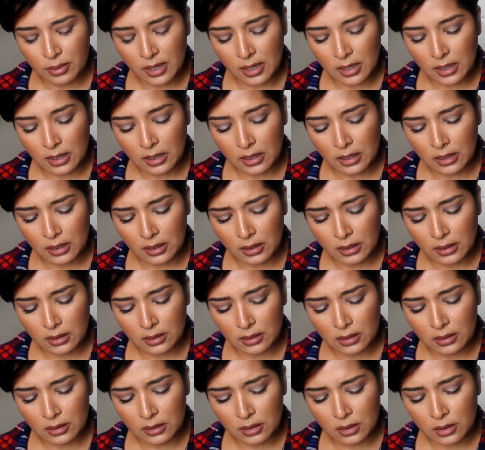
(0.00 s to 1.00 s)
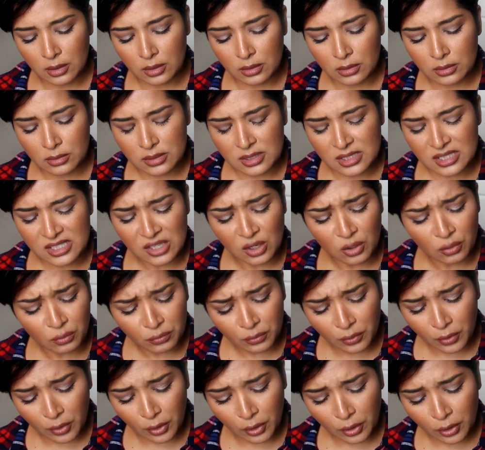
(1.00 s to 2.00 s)
uh,
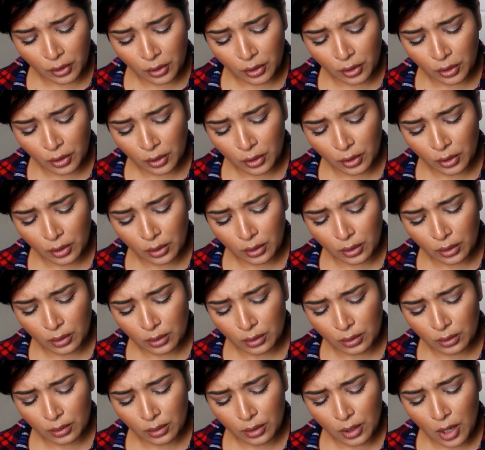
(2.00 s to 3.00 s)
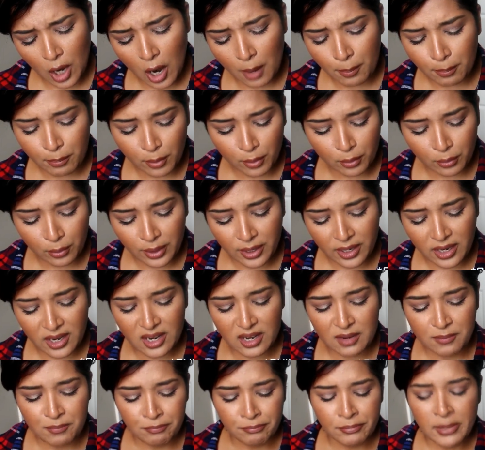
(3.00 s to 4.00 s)
silver
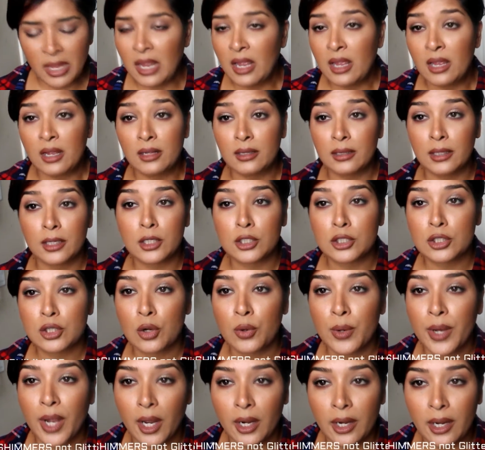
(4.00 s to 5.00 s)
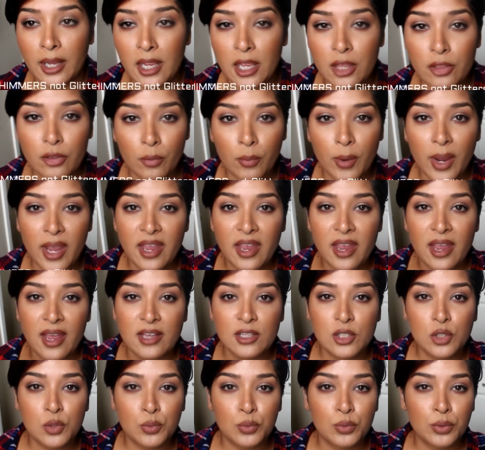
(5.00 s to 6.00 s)
coppery glitter is going on. Either way,
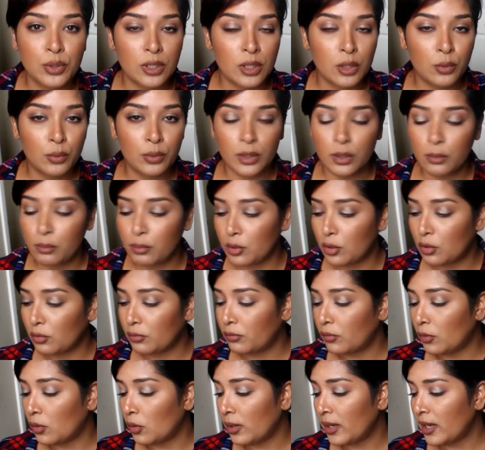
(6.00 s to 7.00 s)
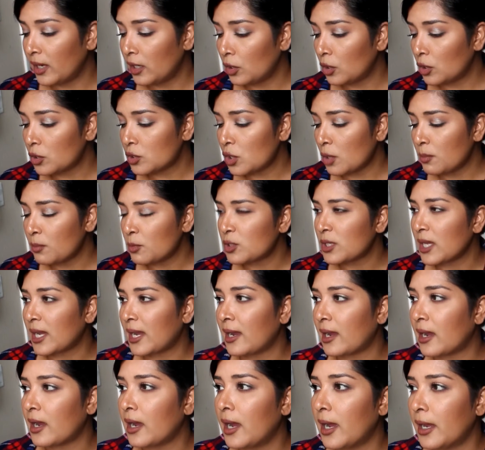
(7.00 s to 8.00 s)
it's really, really beautiful. It looks almost like
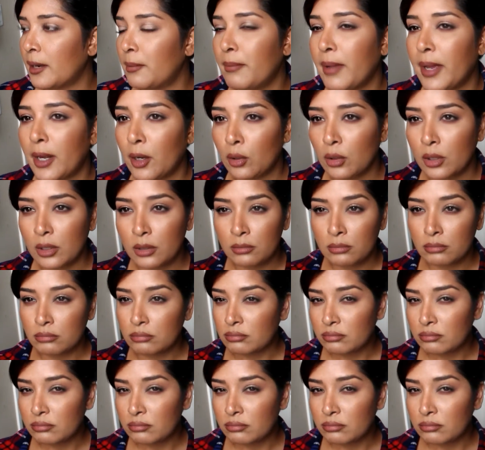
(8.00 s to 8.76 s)
a gunmetal